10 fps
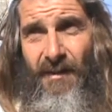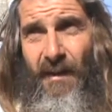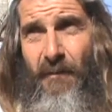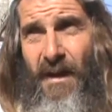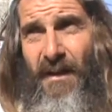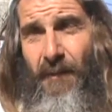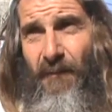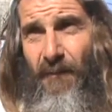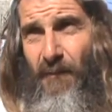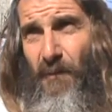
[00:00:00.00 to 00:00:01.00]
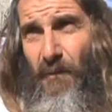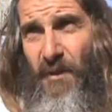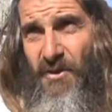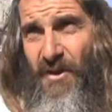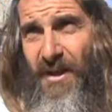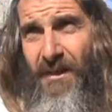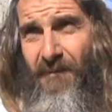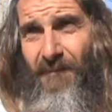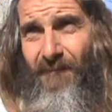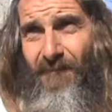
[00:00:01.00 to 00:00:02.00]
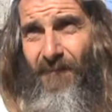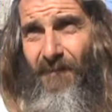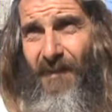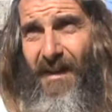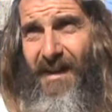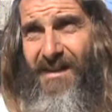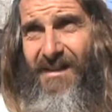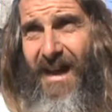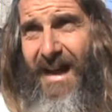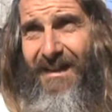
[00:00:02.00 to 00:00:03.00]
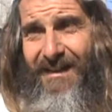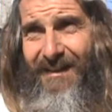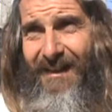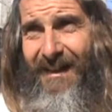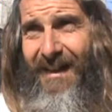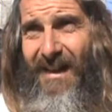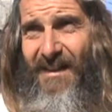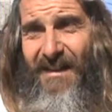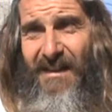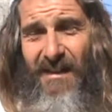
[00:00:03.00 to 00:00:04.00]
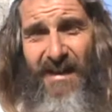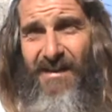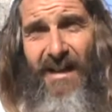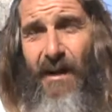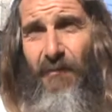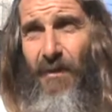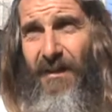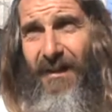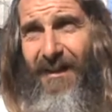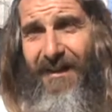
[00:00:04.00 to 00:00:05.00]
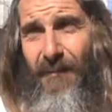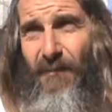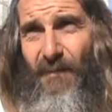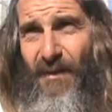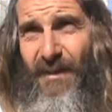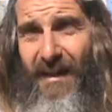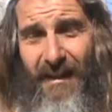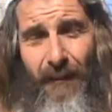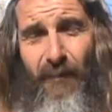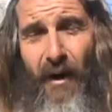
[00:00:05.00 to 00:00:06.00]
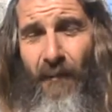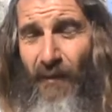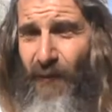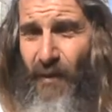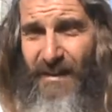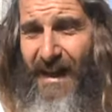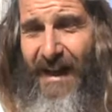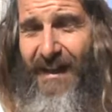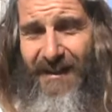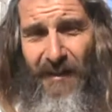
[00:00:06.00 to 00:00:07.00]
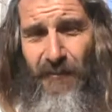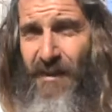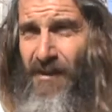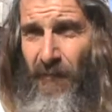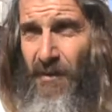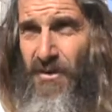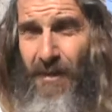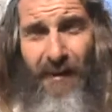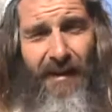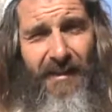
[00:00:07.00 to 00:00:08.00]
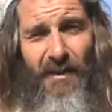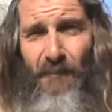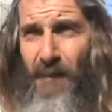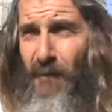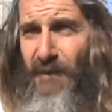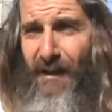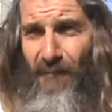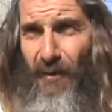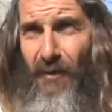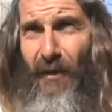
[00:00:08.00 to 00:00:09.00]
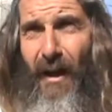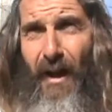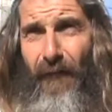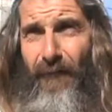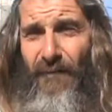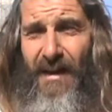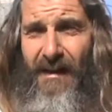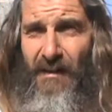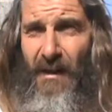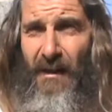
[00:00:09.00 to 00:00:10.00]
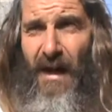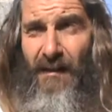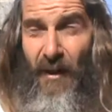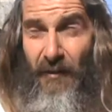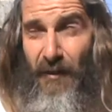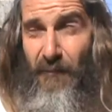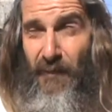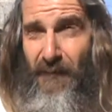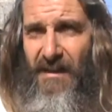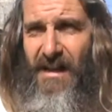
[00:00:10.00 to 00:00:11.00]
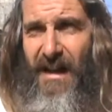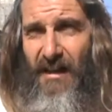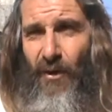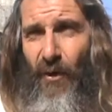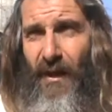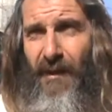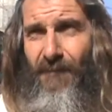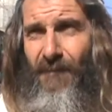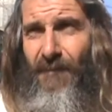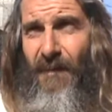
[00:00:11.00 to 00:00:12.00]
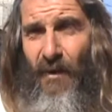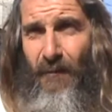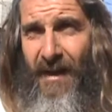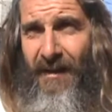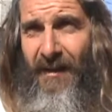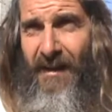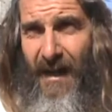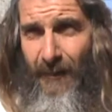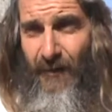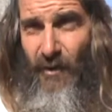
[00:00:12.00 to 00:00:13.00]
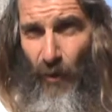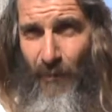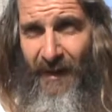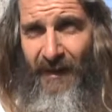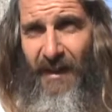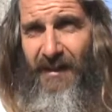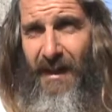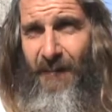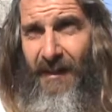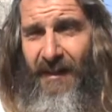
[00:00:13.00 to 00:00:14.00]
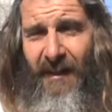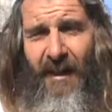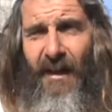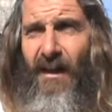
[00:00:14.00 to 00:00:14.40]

The Iranian regime is not really the problem. Of course, I hate the Iranian regime. These are people that murdered under the previous Ayatollah, Khomeini, not Khamenei.